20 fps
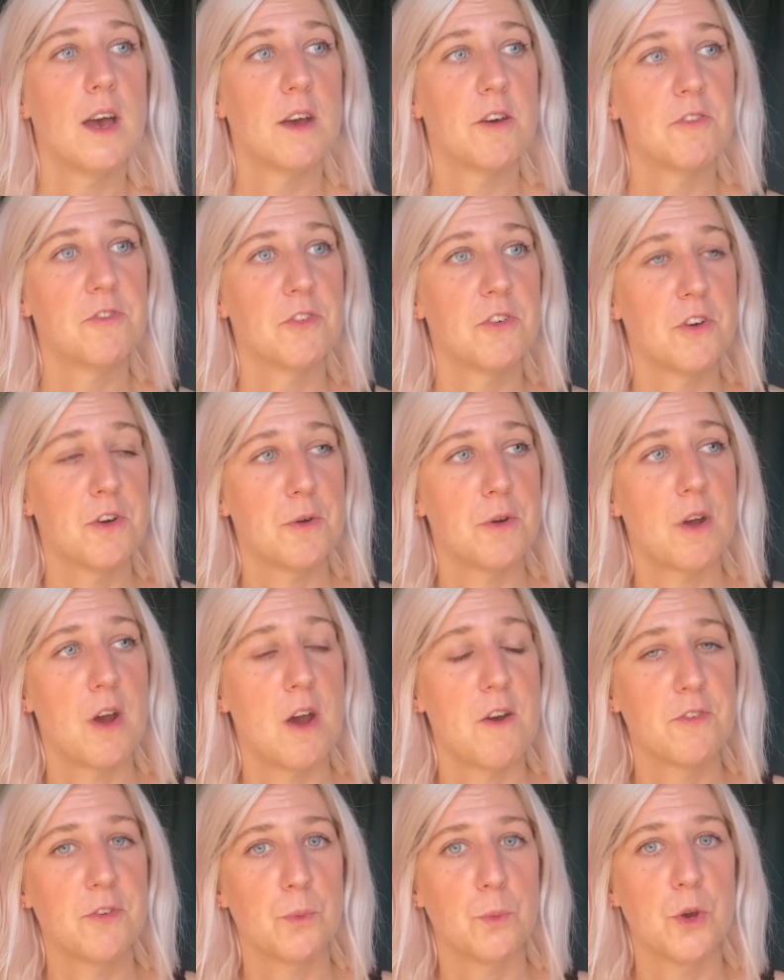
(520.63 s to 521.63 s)
for
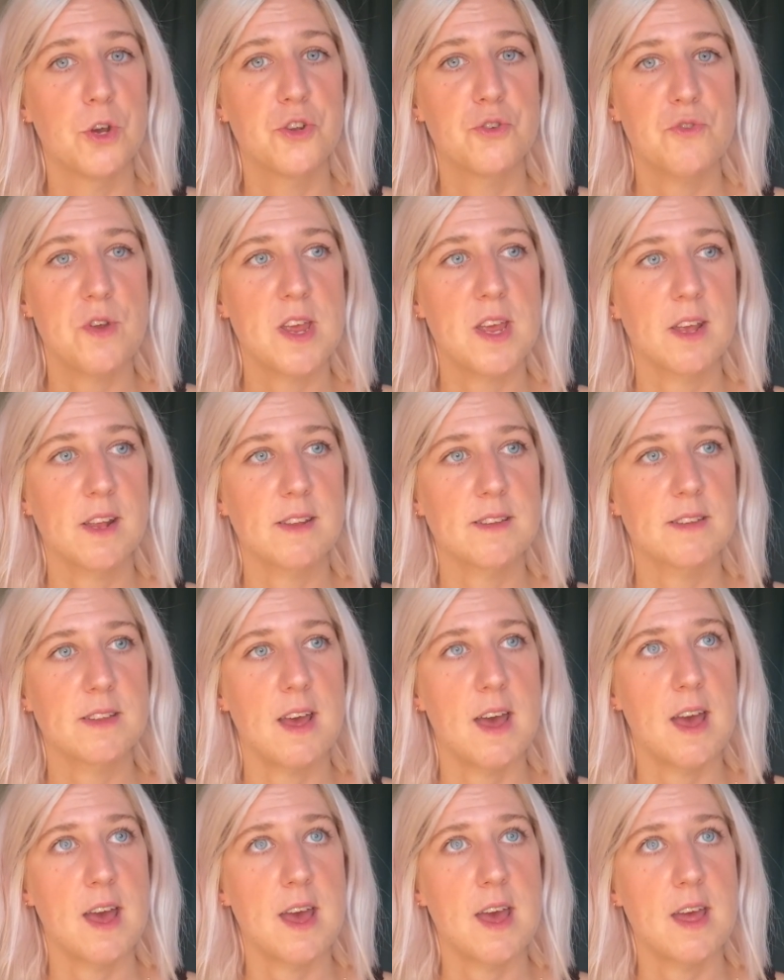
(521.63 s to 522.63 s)
after work drinks,
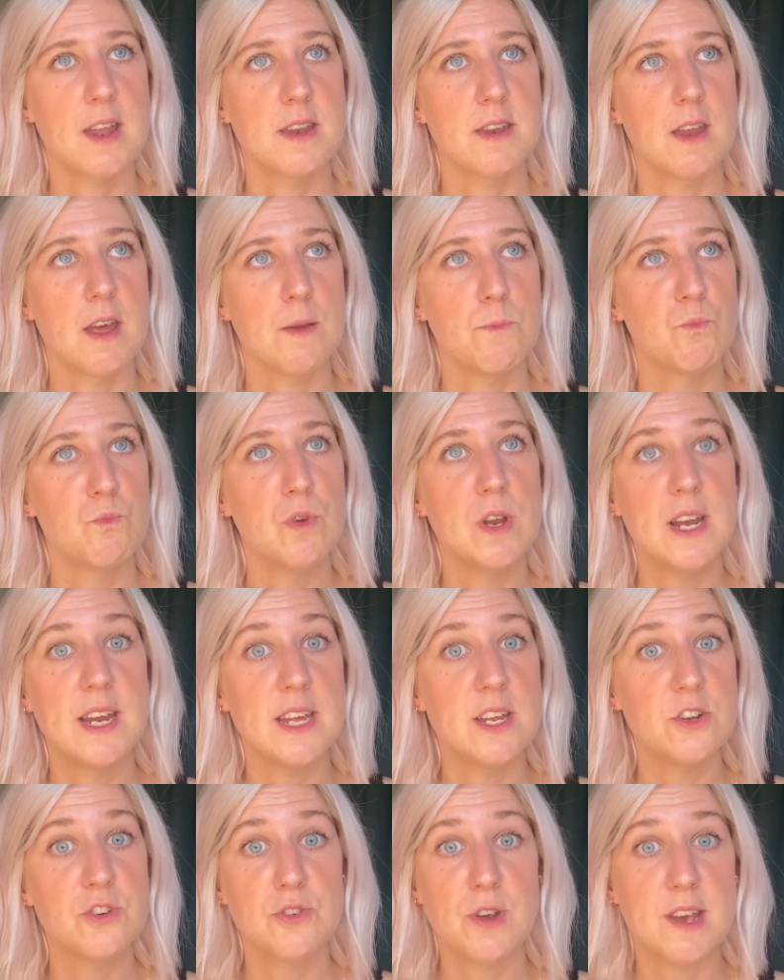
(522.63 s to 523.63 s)
and I'm
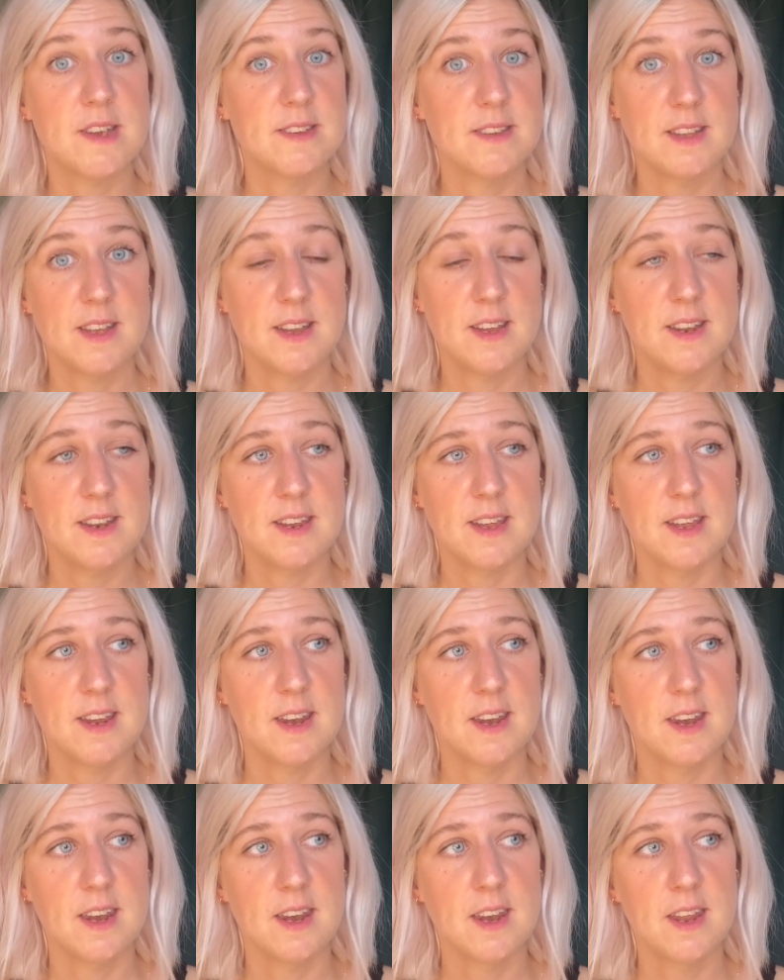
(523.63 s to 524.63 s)
really interested
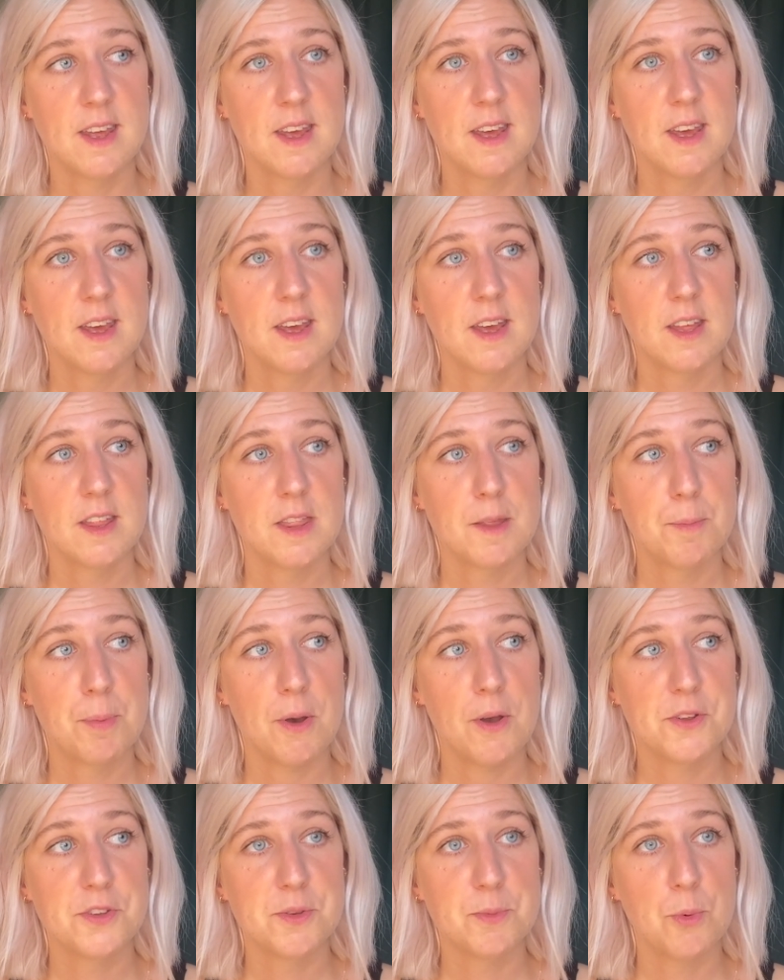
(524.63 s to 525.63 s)
in the
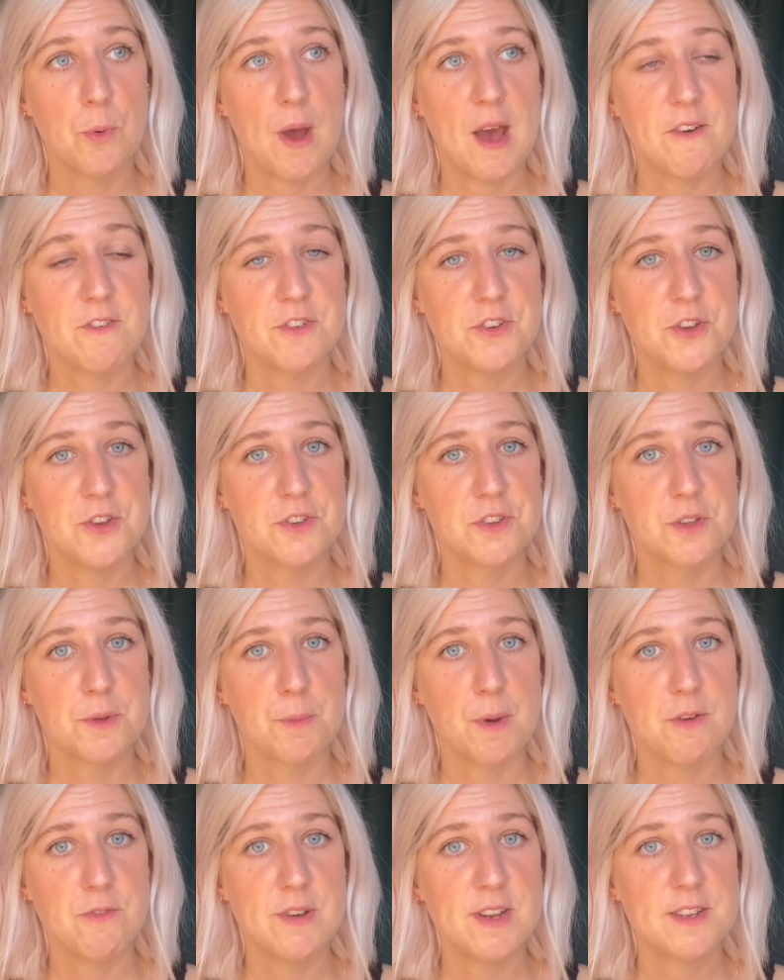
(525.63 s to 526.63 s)
possible avenues that
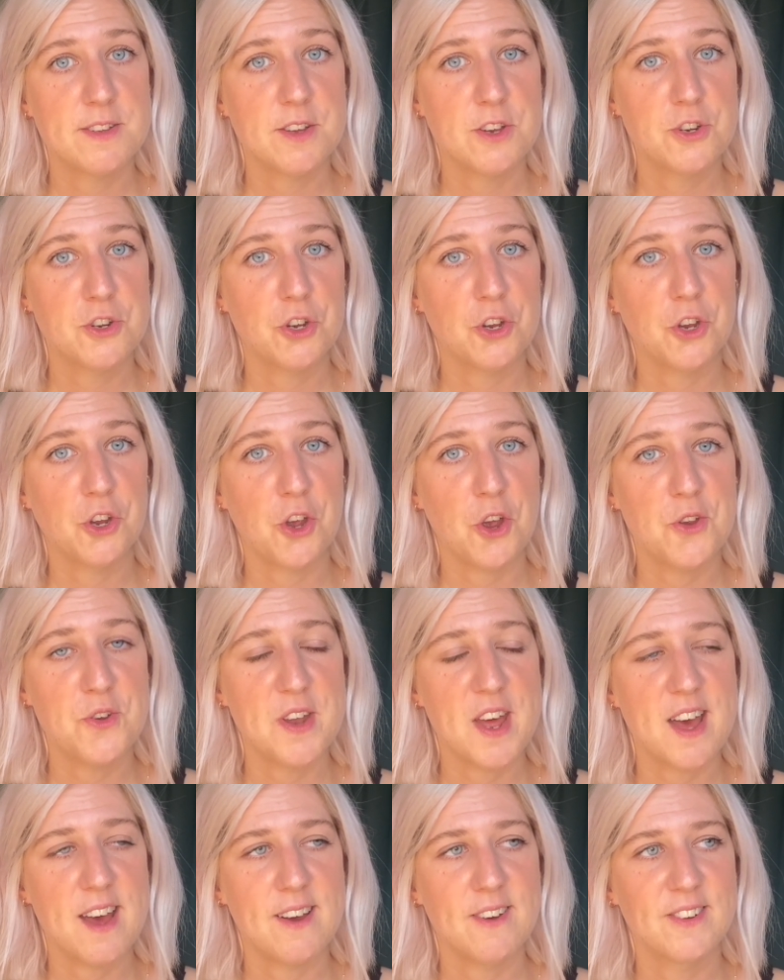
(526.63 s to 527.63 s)
my research could go
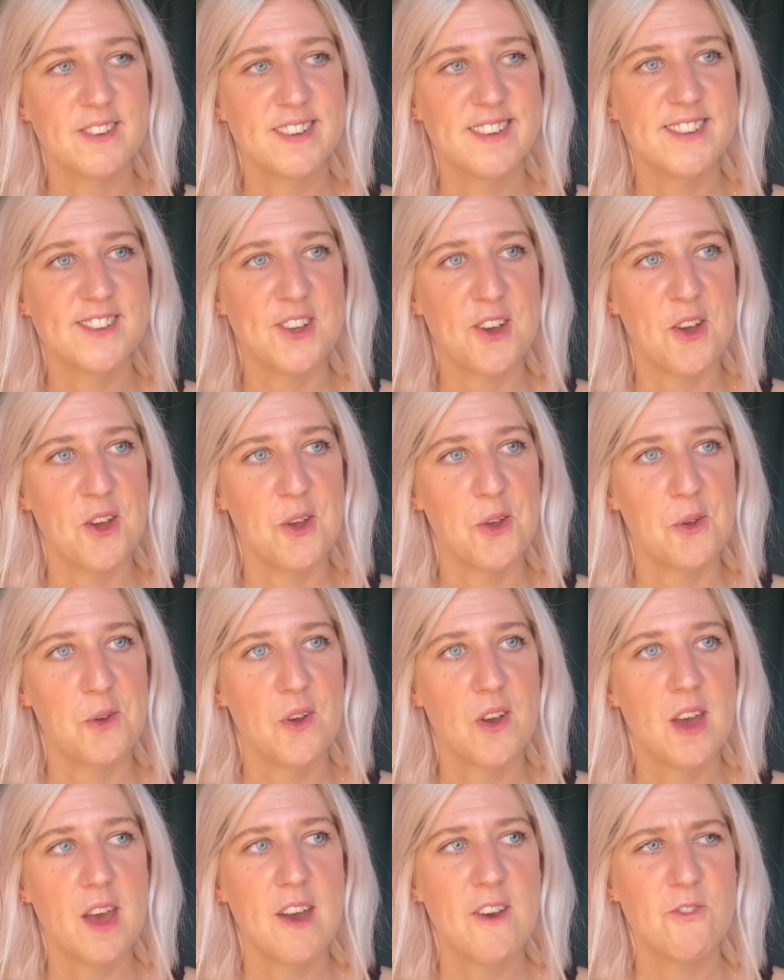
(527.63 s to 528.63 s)
down, so
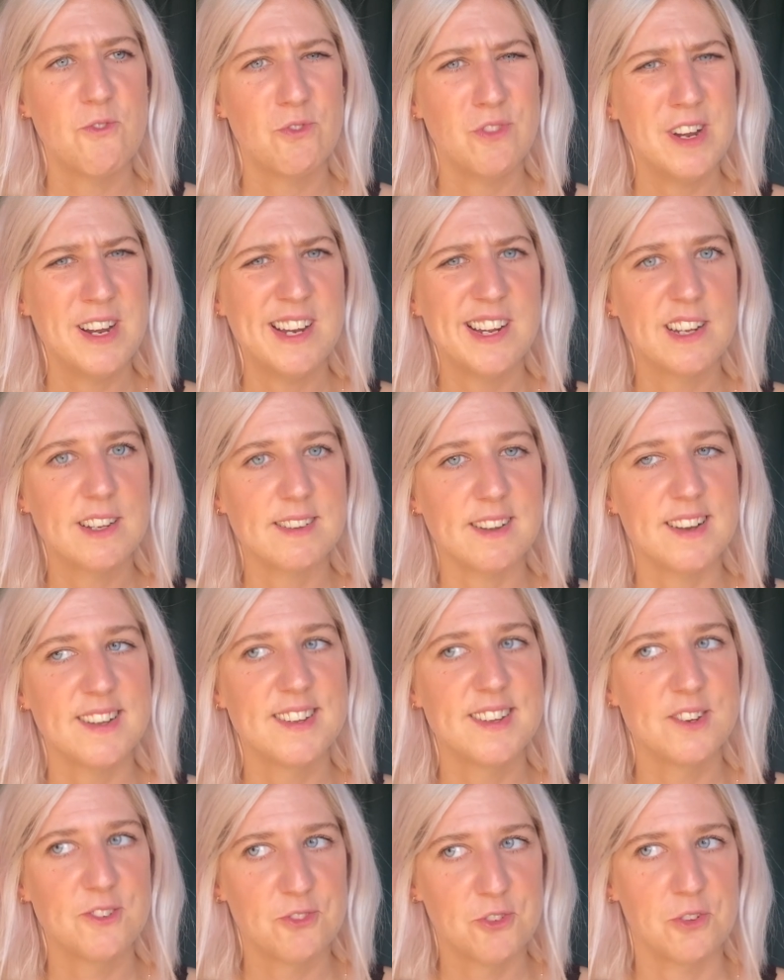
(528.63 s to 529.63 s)
really
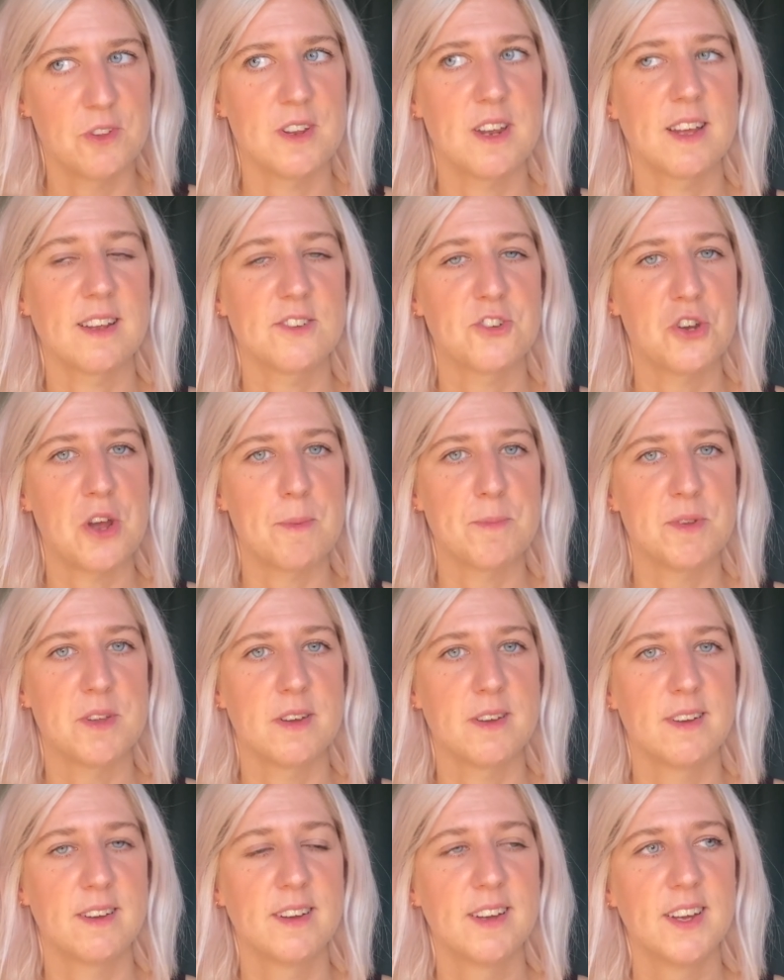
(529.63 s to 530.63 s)
excited for the next
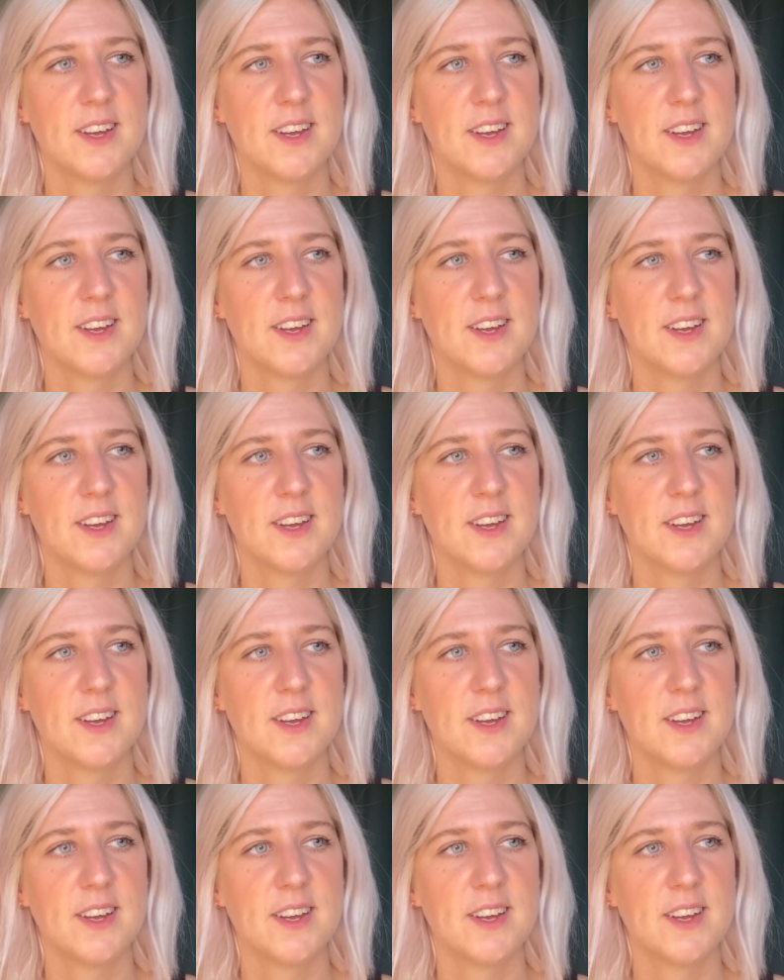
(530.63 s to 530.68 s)
chapter.